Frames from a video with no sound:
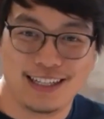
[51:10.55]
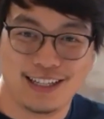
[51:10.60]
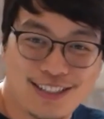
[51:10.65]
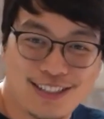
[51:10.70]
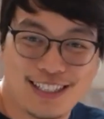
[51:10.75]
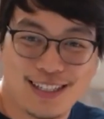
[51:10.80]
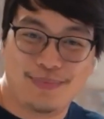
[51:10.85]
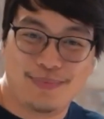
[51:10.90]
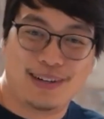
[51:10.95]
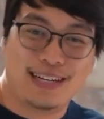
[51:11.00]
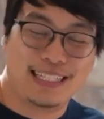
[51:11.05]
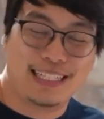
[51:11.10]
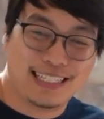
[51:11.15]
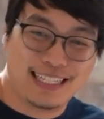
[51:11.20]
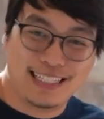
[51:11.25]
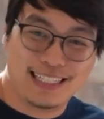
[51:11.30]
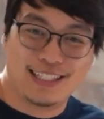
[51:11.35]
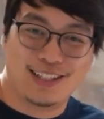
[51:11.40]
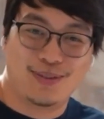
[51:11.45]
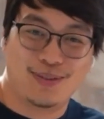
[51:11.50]
Go sit Mai
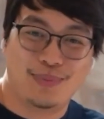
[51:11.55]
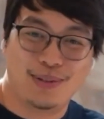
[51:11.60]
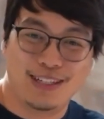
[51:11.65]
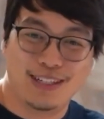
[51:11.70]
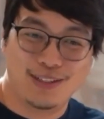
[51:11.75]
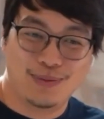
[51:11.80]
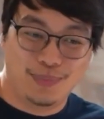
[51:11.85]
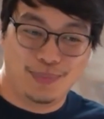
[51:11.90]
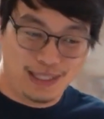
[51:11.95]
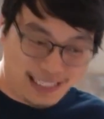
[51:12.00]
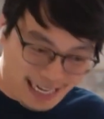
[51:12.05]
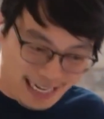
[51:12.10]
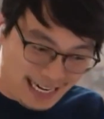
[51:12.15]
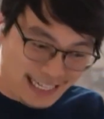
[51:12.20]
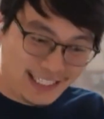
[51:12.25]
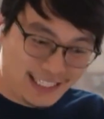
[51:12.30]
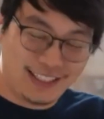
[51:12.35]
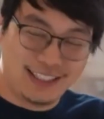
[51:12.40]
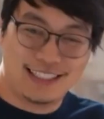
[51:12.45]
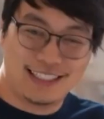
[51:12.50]
Tais on a beach by
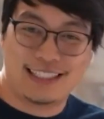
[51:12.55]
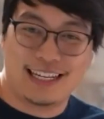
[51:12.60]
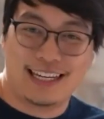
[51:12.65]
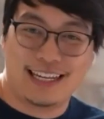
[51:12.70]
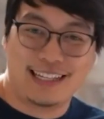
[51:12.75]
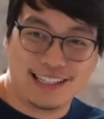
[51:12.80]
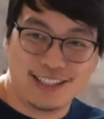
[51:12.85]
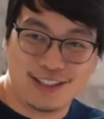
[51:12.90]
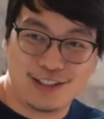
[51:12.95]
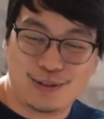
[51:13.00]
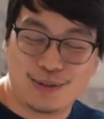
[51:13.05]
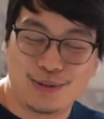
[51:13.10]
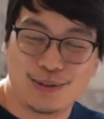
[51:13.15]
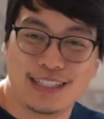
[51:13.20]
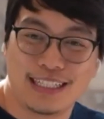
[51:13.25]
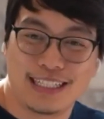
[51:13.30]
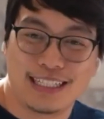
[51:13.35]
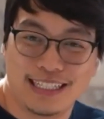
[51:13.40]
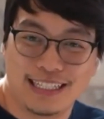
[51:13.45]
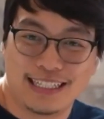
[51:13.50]
actually selling and
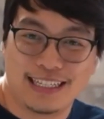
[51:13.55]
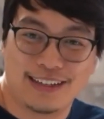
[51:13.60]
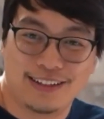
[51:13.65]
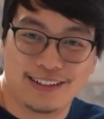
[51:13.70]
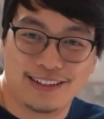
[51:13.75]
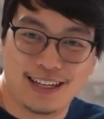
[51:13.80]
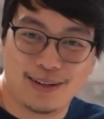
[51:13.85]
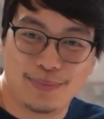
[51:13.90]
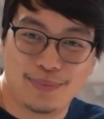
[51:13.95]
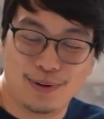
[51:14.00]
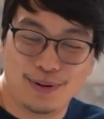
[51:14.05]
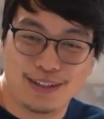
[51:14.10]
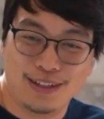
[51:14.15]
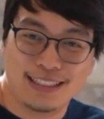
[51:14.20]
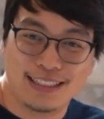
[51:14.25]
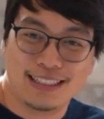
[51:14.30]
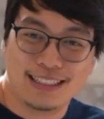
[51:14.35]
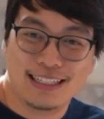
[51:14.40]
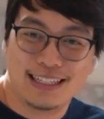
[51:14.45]
truly getting out at that point.